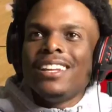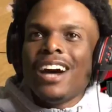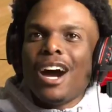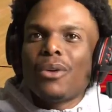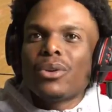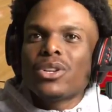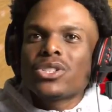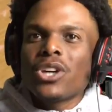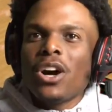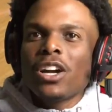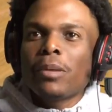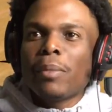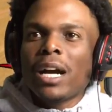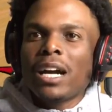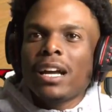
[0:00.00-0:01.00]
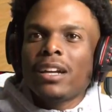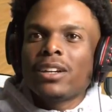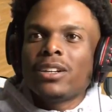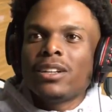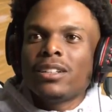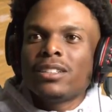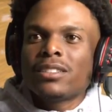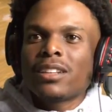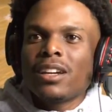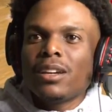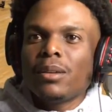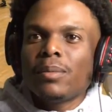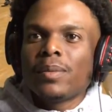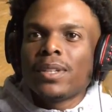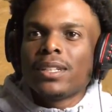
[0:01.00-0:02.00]
Nah, real talk, am I kinda good at this
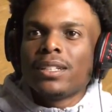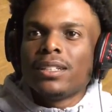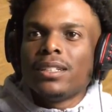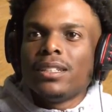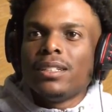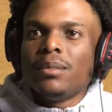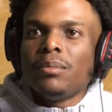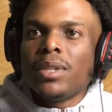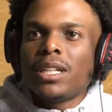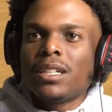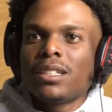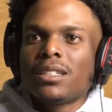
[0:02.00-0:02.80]
game? Hell no.